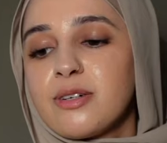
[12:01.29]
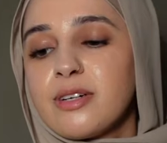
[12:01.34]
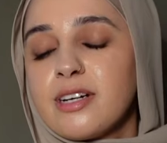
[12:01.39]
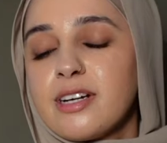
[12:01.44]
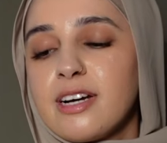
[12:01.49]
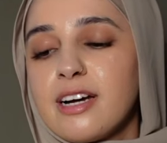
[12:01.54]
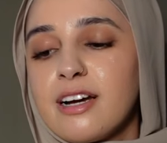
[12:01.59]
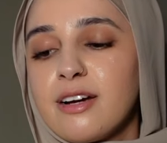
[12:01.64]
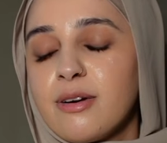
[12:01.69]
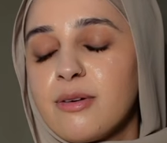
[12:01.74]
to
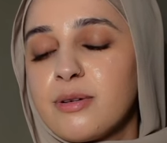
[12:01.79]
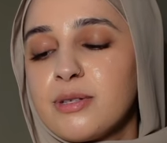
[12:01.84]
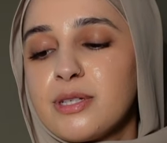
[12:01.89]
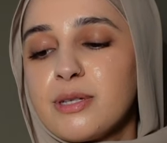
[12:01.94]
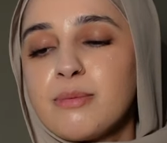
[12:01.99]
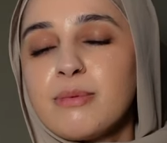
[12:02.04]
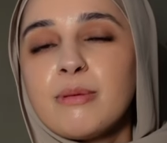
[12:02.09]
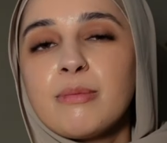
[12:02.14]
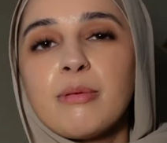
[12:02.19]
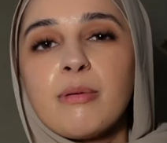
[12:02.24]
it. I always
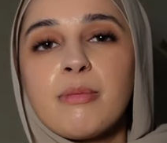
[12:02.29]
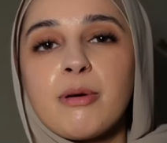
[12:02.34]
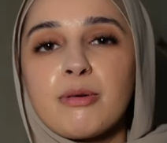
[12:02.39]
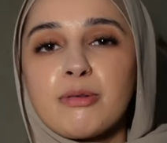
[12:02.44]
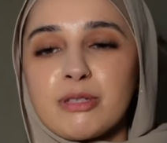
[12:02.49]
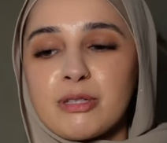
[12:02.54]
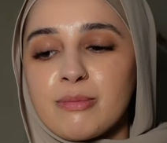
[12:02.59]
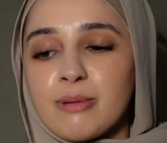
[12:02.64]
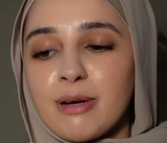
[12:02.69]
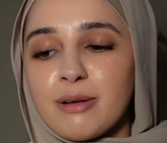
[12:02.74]
see people
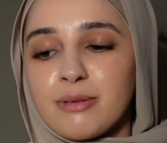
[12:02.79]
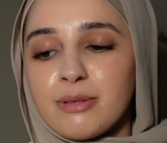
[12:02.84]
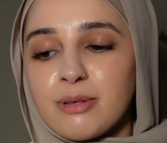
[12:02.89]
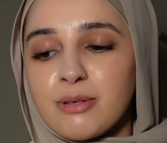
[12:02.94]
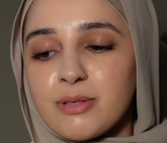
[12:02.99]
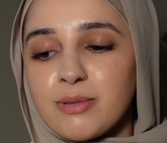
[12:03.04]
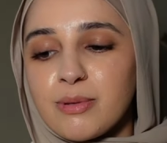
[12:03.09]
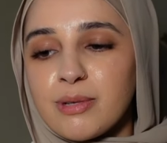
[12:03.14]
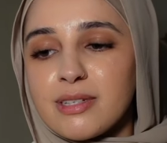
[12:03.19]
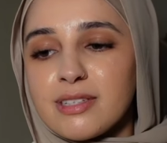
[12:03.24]
post about
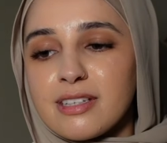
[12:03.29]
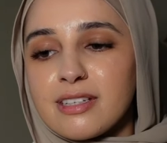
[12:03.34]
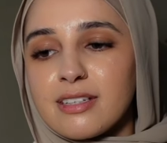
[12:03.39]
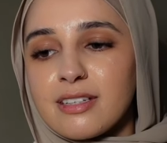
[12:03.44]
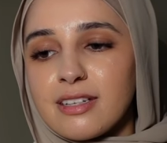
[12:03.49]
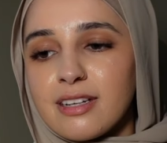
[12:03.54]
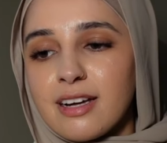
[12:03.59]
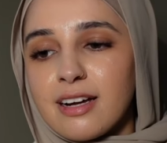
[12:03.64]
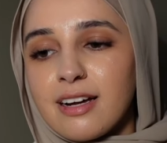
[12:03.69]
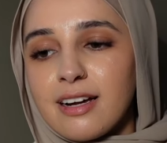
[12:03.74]
those ones
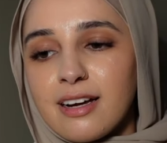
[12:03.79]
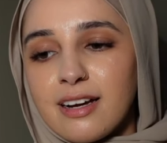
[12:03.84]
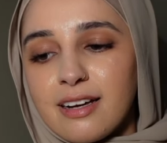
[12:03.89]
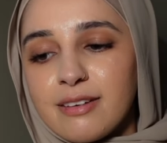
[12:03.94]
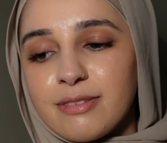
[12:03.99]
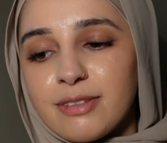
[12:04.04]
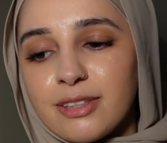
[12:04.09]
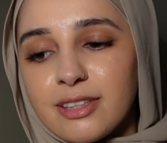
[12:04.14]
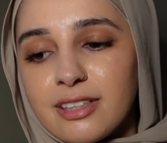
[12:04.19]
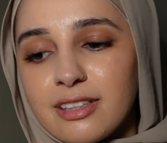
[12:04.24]
and
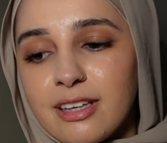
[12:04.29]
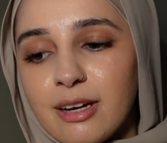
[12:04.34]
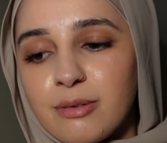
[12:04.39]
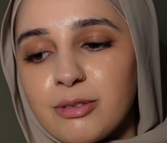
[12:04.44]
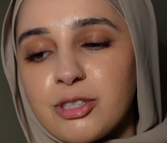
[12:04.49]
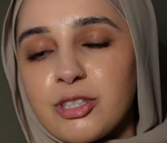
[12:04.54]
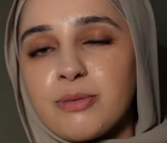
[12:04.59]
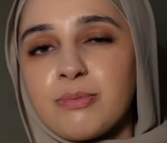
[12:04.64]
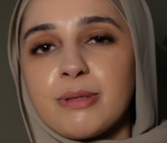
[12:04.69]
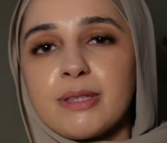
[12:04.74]
I feel like that
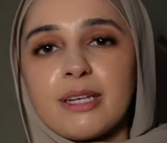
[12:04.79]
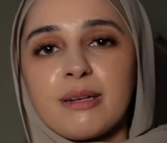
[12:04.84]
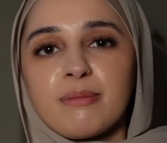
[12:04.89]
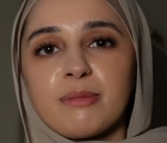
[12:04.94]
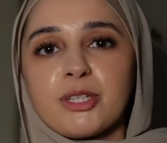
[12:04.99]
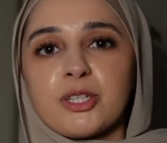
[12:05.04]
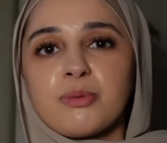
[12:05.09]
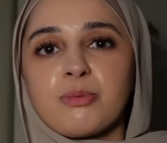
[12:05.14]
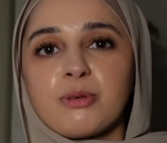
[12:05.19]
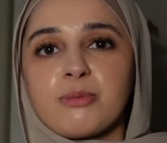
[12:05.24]
would just be like
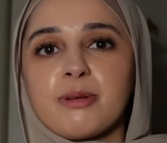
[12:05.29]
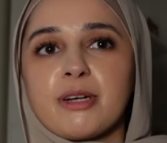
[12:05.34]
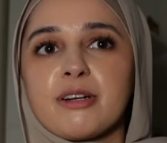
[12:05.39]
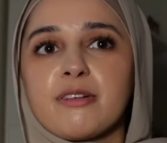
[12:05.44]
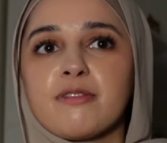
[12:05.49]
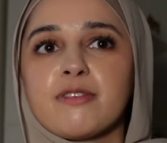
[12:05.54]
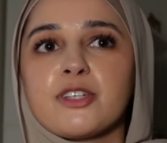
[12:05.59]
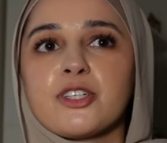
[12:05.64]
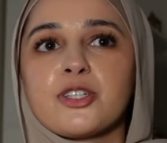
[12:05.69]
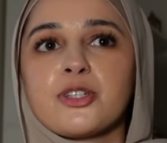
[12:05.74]
much more
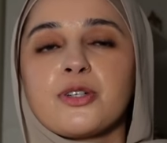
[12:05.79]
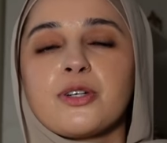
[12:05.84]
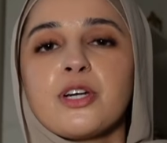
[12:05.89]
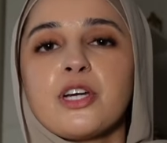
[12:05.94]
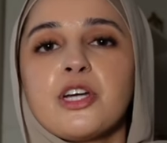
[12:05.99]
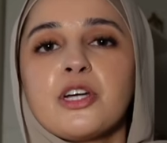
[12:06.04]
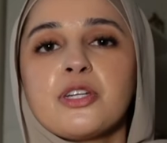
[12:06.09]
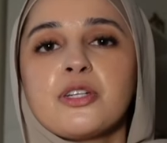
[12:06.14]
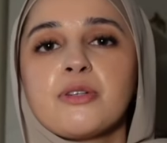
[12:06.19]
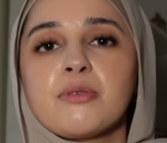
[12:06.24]
beneficial
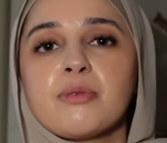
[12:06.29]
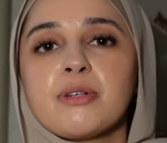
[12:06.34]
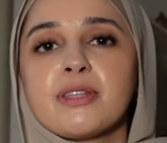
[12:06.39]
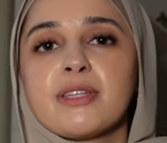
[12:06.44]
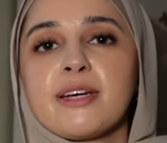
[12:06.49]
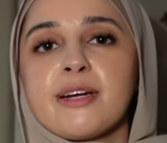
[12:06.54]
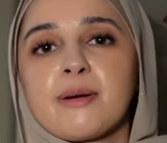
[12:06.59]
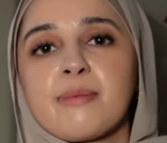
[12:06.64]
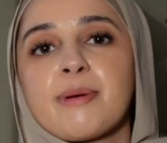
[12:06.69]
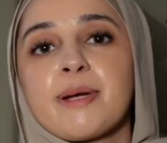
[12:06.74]
to read
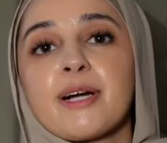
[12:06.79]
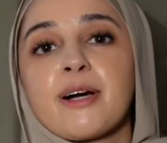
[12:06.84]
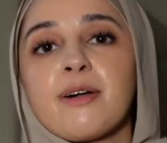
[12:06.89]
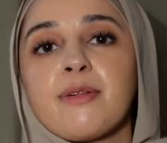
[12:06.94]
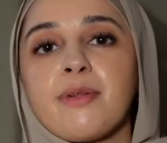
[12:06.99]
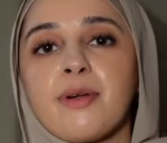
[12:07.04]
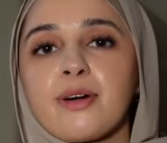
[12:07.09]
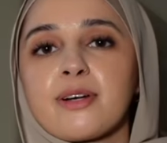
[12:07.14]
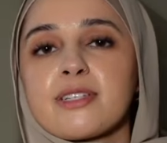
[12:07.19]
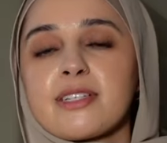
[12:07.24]
the Arabic
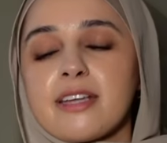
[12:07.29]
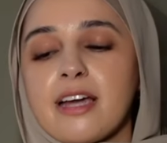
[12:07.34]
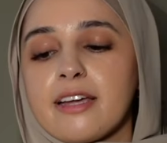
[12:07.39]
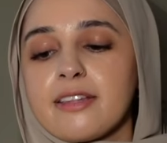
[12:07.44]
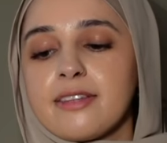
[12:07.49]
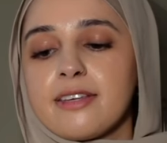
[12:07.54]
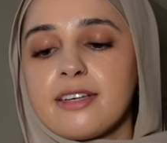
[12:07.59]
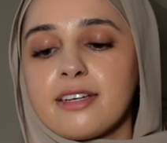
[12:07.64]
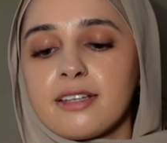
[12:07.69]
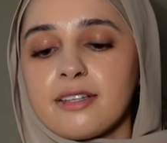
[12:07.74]

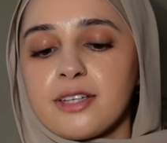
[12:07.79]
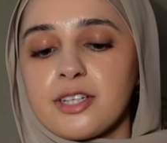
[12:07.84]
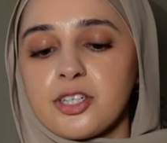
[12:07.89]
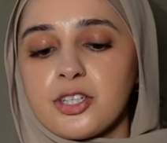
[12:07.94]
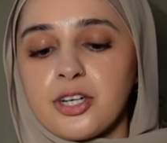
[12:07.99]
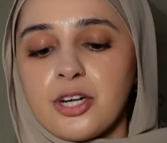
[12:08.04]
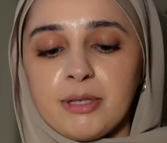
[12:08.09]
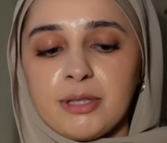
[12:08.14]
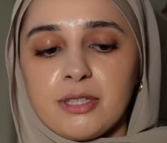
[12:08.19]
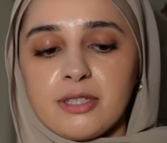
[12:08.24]
alongside the
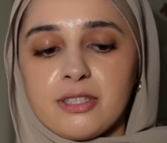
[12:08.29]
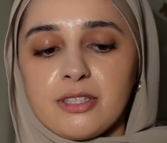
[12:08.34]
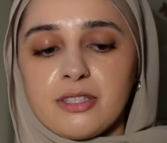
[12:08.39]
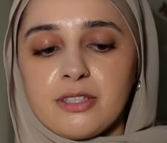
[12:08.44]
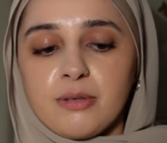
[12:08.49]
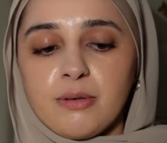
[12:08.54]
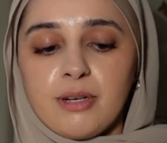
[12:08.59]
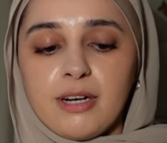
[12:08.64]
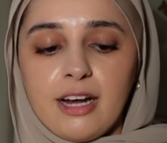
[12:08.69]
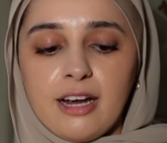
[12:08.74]
English. But this
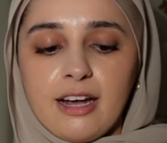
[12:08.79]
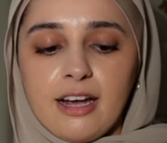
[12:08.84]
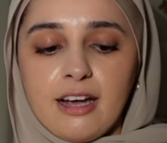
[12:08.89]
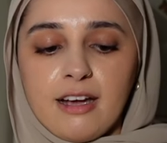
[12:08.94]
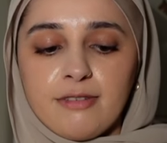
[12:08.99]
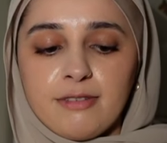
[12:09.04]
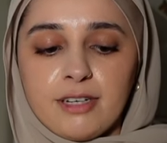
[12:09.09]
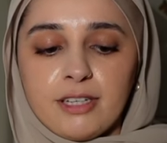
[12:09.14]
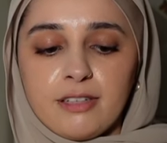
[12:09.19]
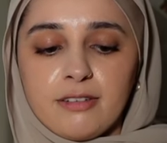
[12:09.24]
is the one I
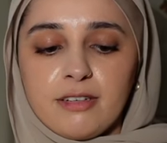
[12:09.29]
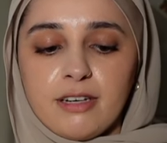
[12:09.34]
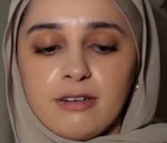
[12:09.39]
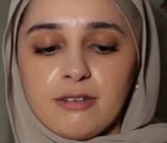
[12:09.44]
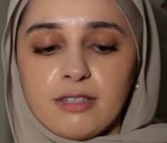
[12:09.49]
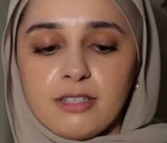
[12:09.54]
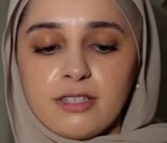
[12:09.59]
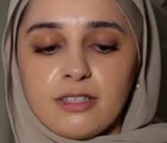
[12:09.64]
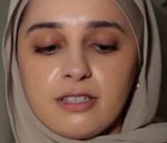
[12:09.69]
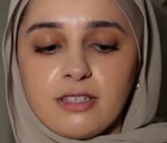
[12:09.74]
have. I love
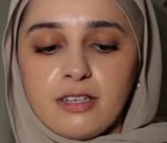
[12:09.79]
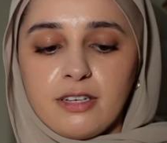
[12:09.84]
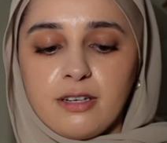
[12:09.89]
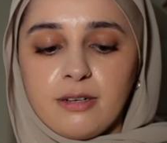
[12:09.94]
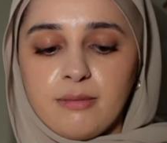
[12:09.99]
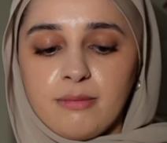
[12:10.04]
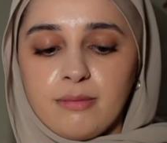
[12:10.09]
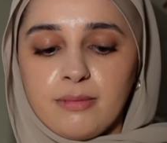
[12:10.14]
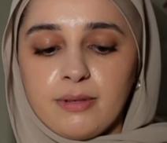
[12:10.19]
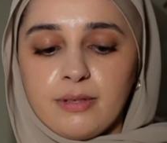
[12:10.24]
how it's
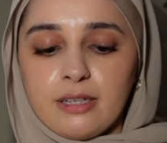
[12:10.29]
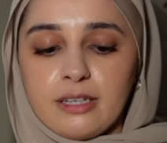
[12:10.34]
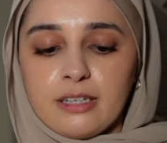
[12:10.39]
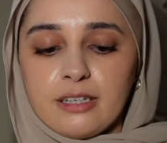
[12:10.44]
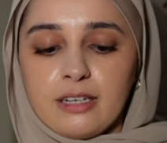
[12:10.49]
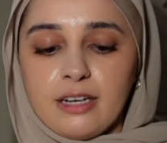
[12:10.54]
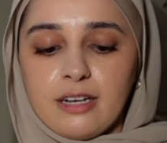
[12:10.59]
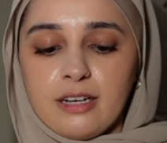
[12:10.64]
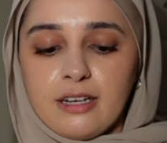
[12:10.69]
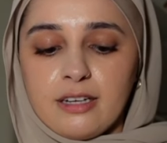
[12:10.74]
like